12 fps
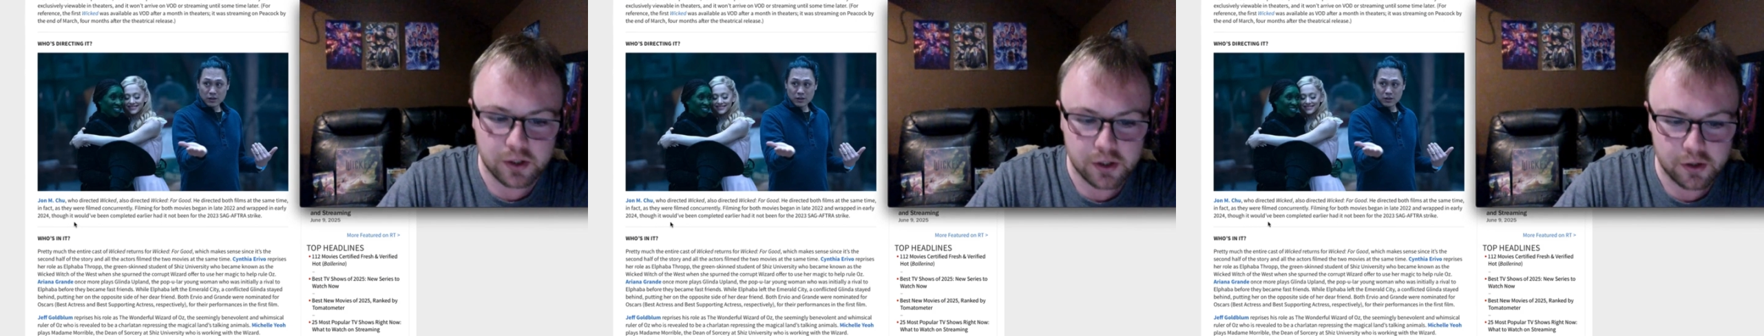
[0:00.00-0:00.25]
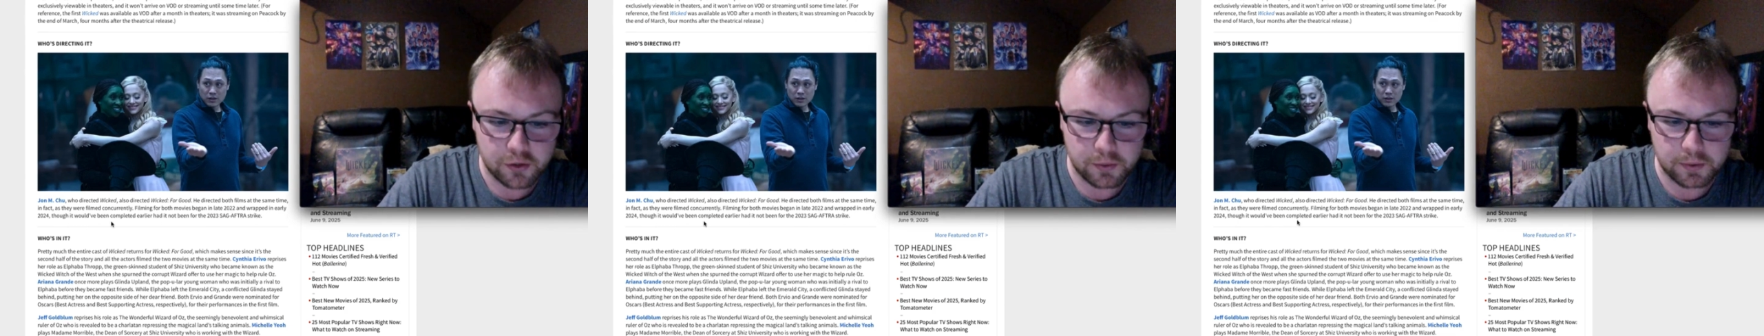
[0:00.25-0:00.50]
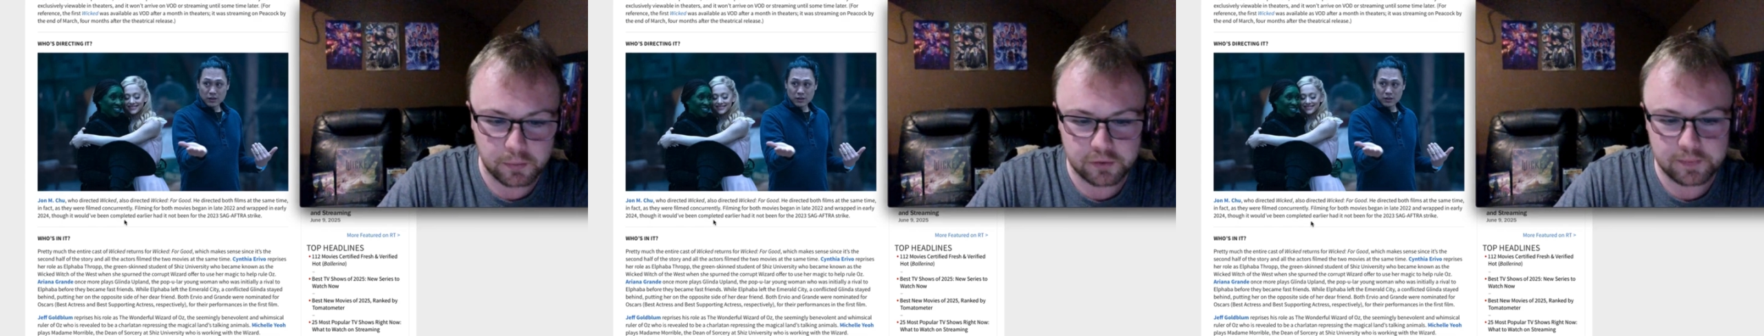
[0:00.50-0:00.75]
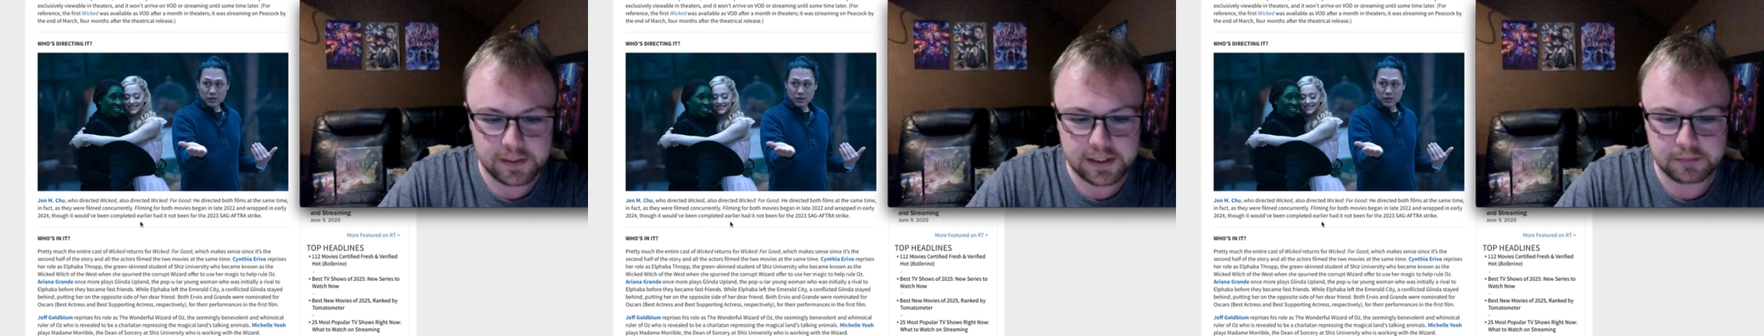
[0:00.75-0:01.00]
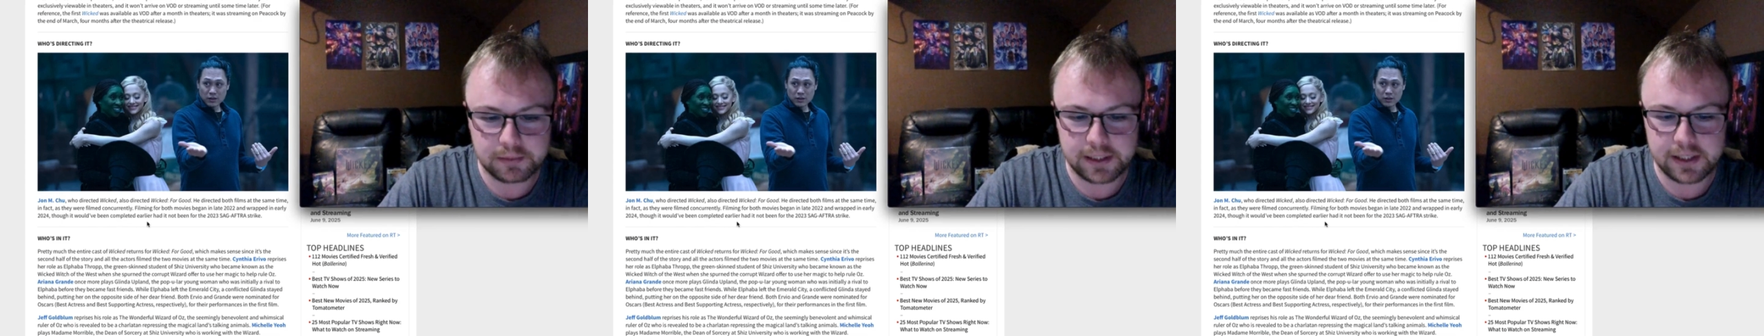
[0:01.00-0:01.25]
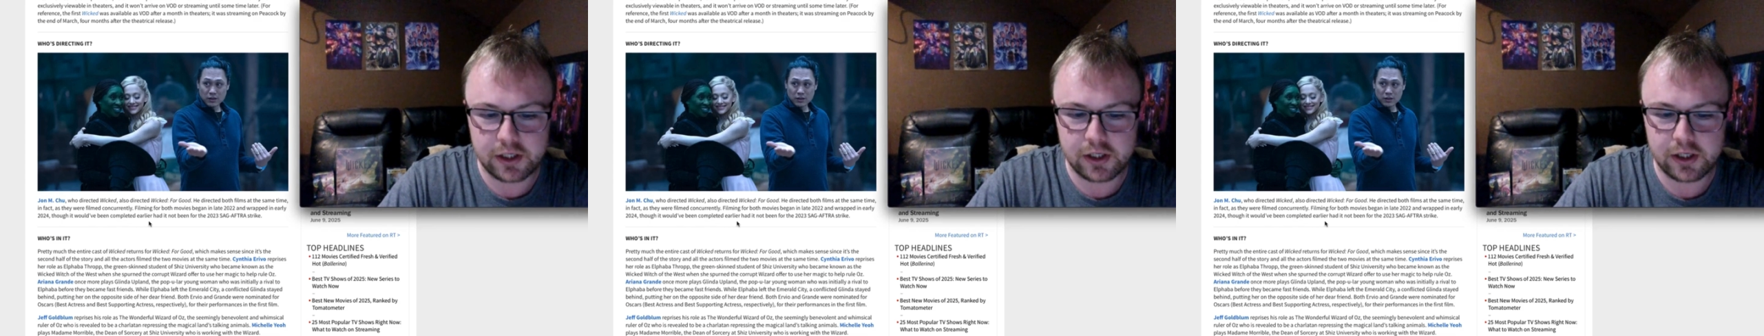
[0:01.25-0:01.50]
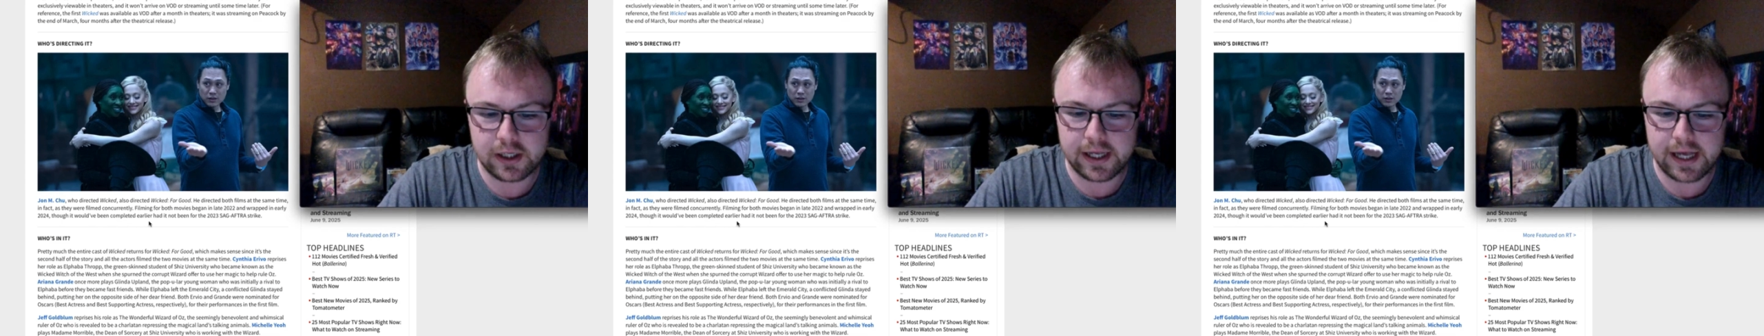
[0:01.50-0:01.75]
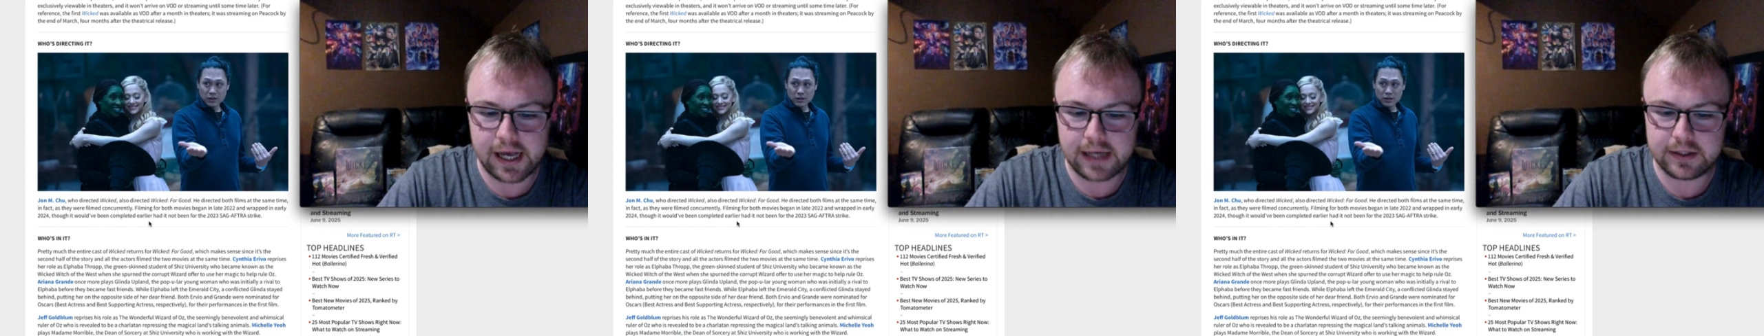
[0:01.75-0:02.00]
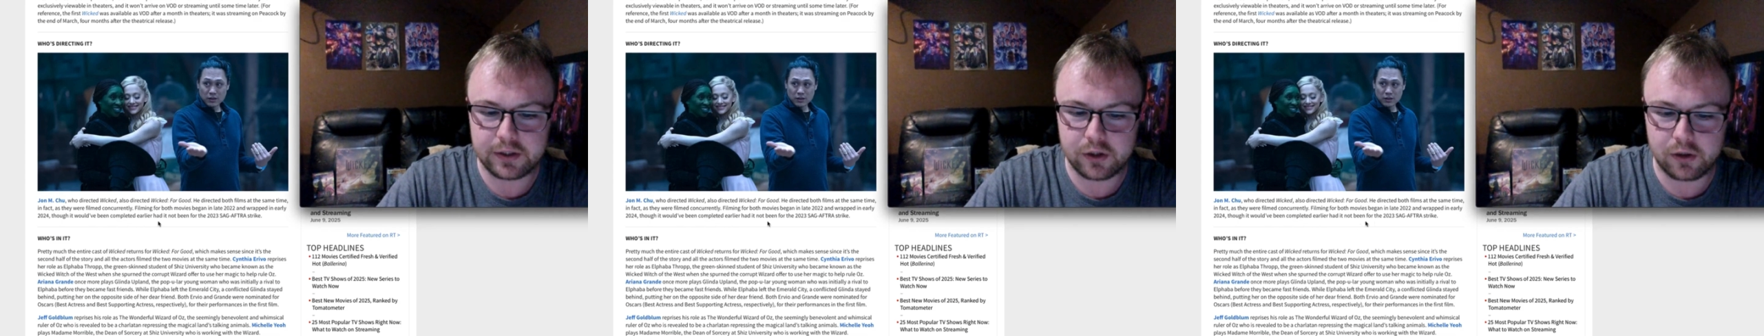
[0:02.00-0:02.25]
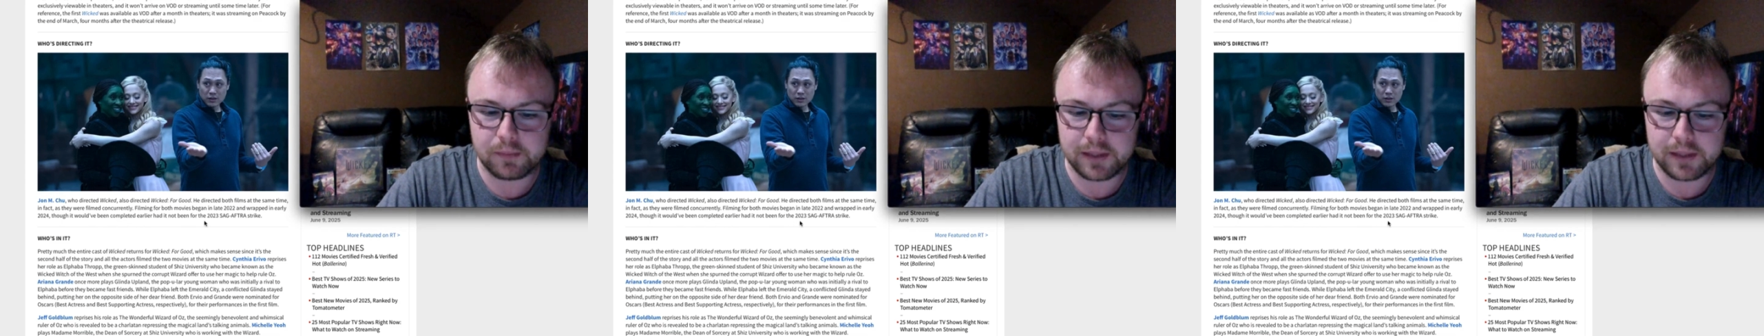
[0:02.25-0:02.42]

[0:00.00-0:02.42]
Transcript: Though it would have been completed earlier had it not